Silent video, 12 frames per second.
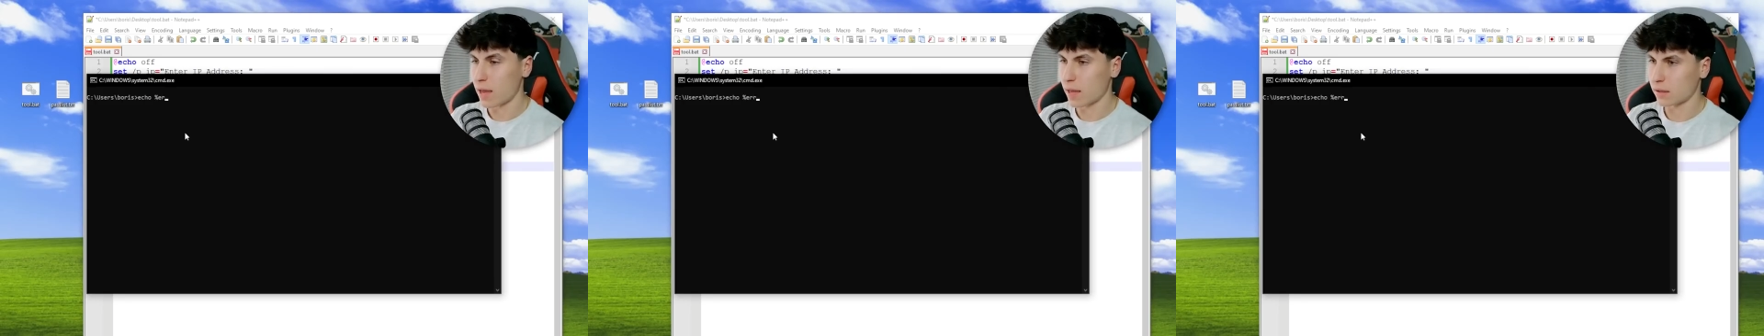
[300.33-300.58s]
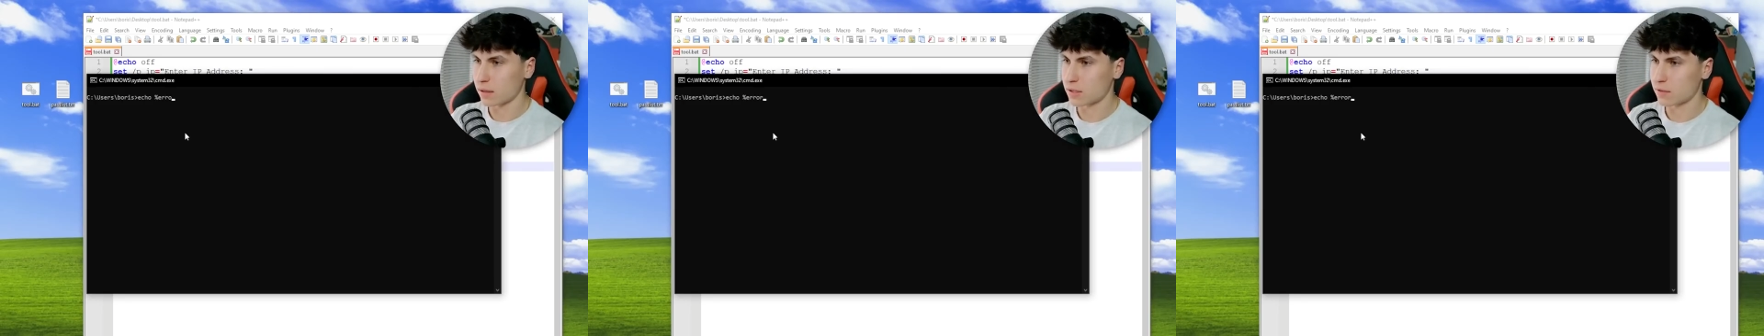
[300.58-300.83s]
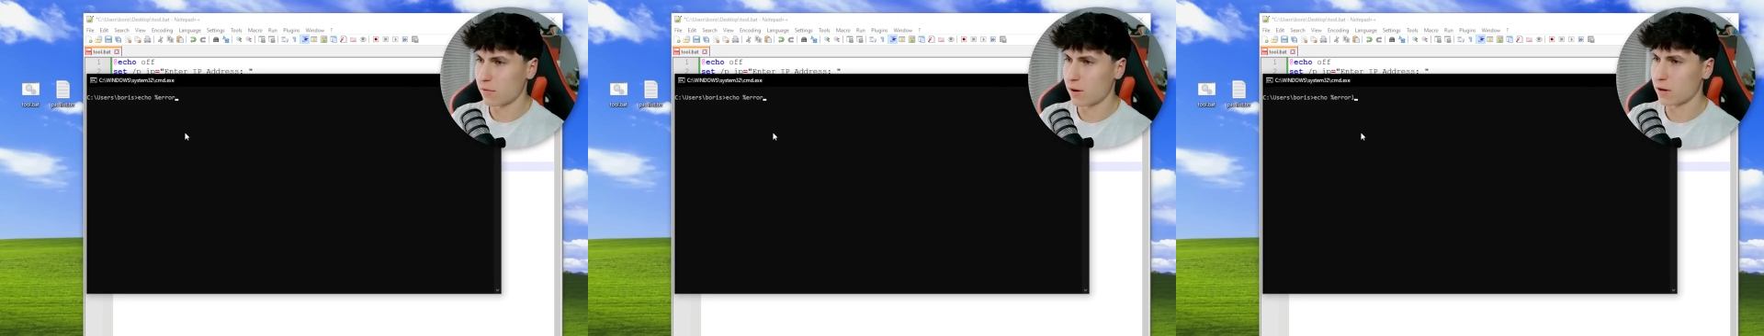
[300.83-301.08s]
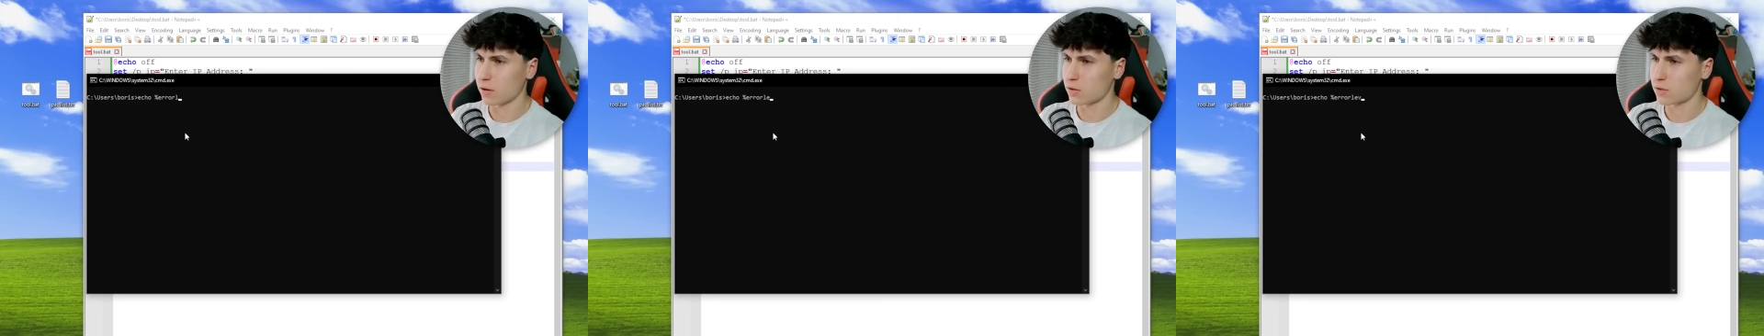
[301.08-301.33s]
And this is
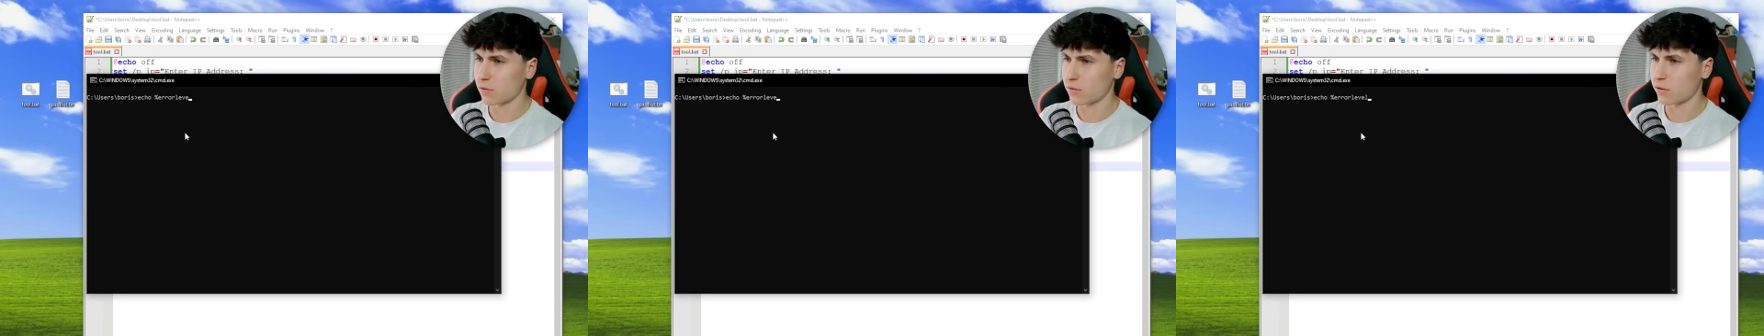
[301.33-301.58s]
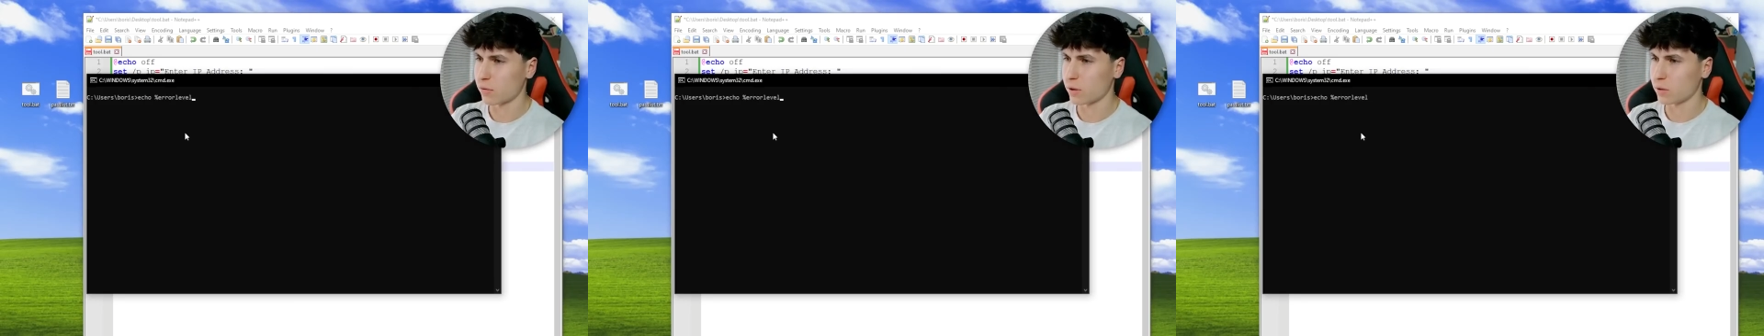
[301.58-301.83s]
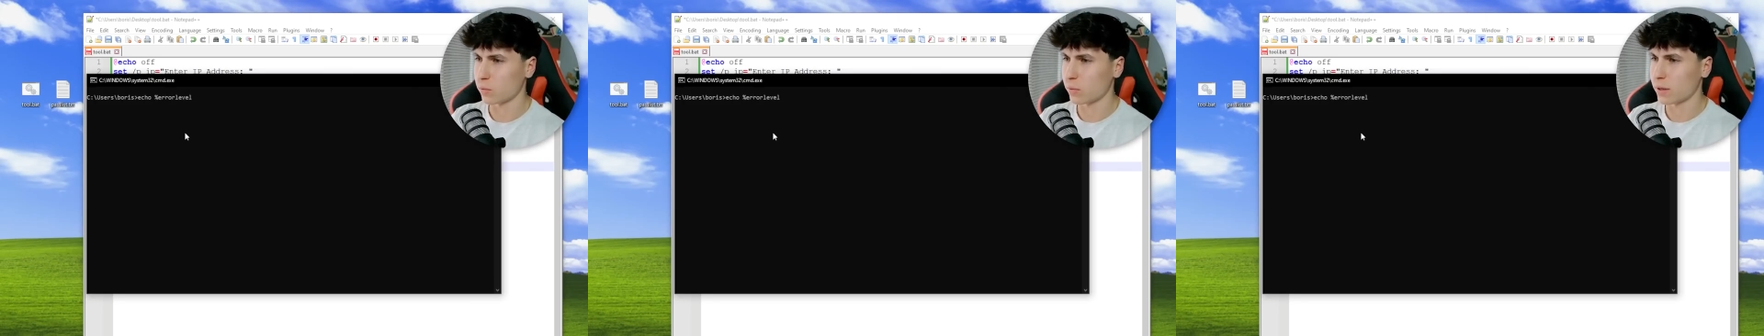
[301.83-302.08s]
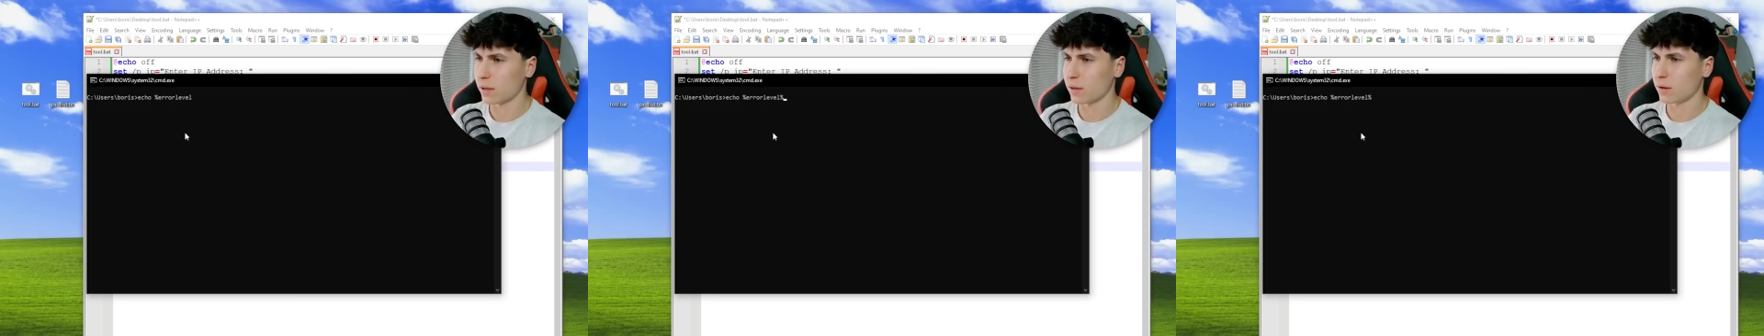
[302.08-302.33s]
very useful for what
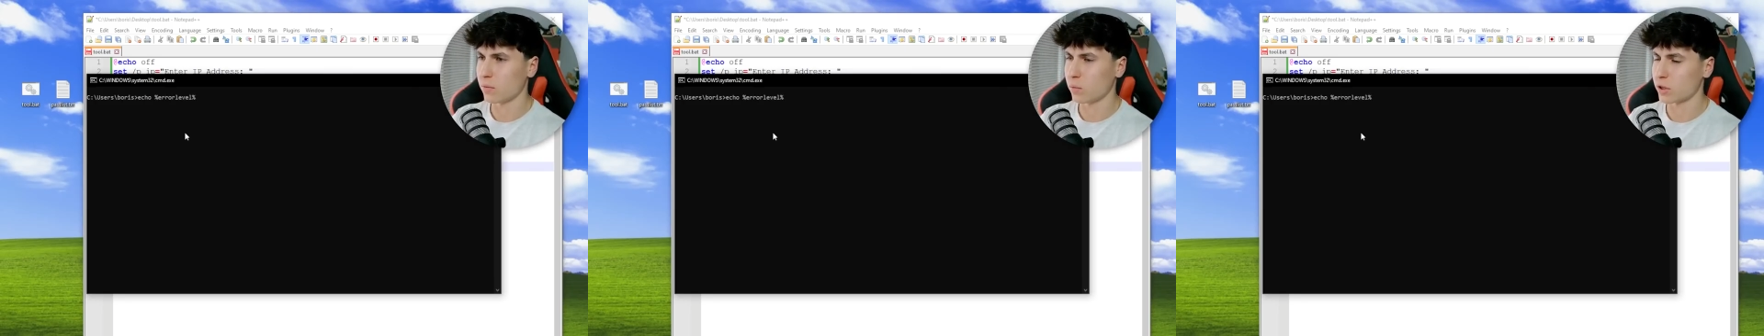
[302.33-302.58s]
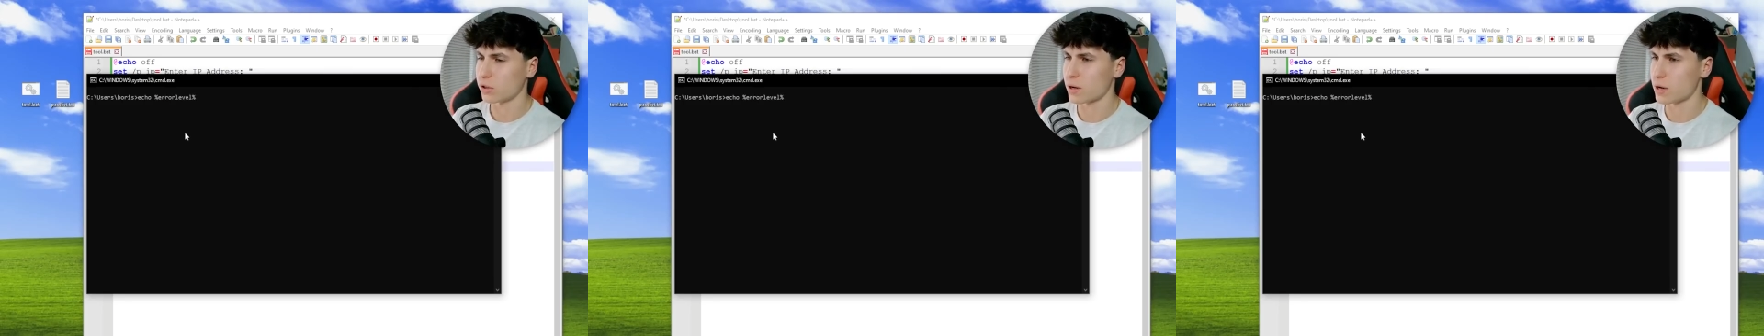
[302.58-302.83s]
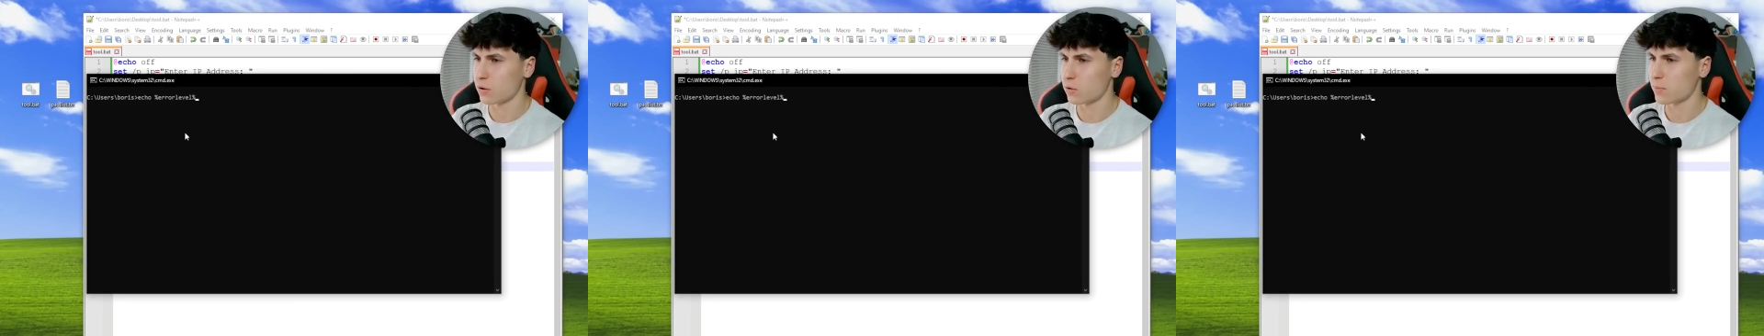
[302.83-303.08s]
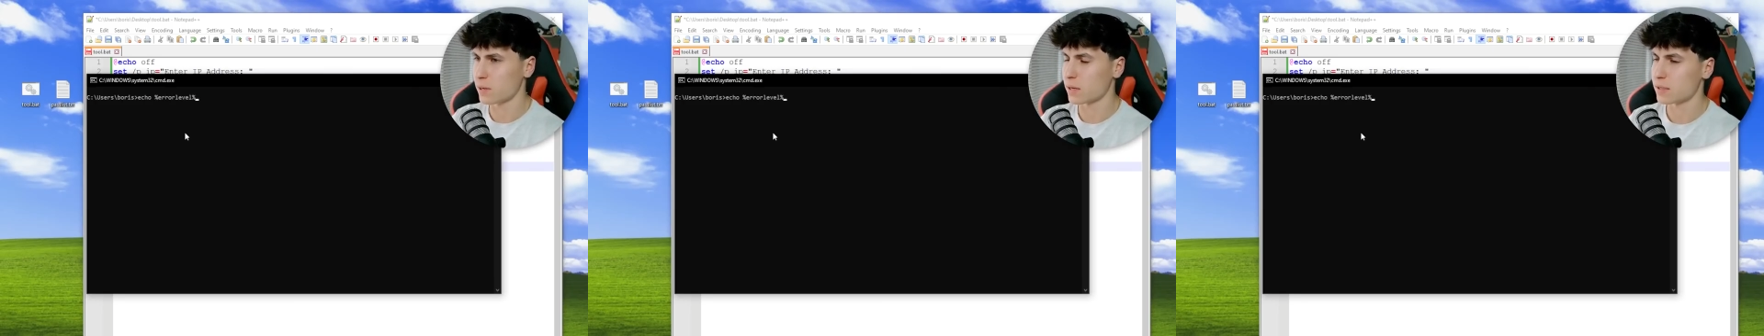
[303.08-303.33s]
we're trying to do,
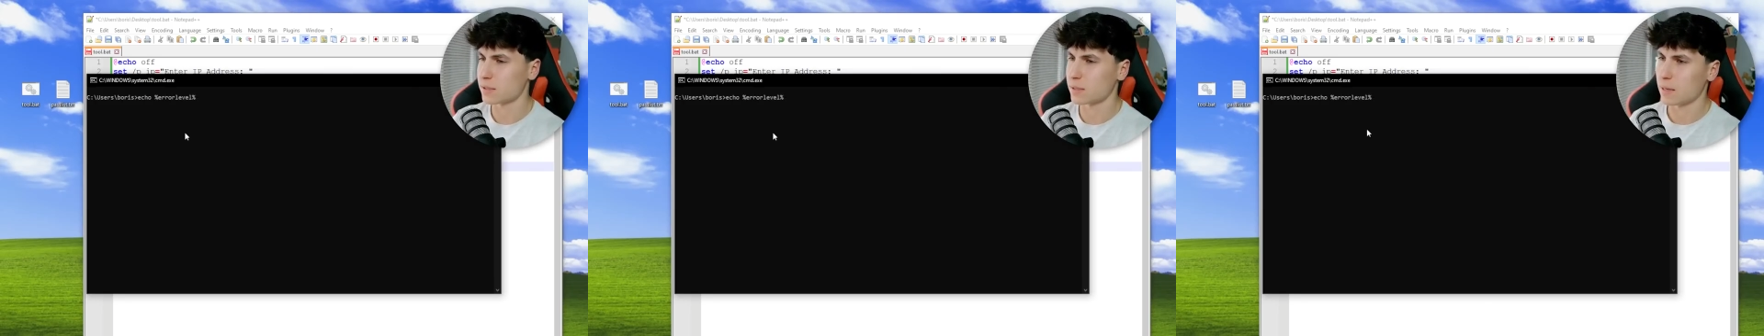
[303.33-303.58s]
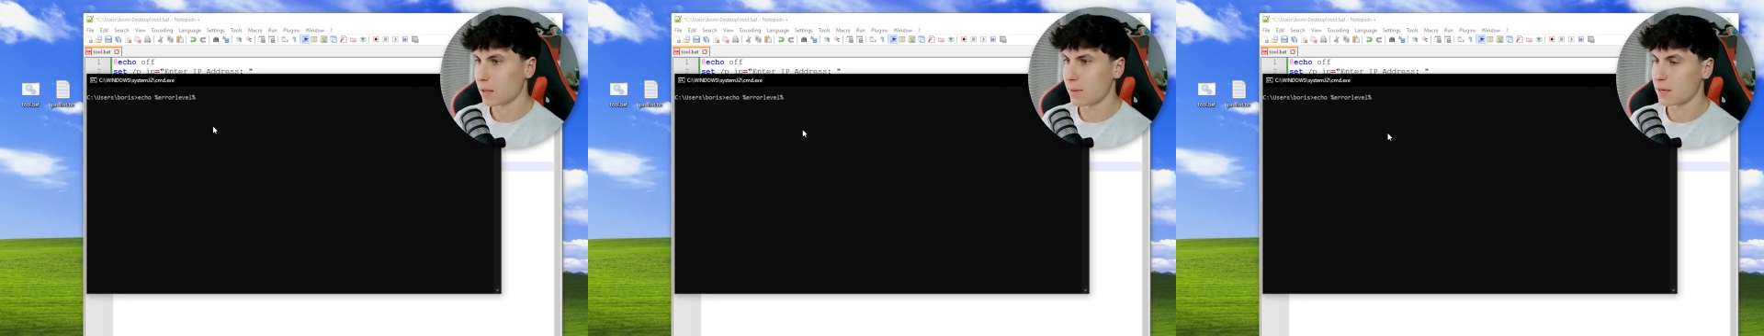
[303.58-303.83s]
because it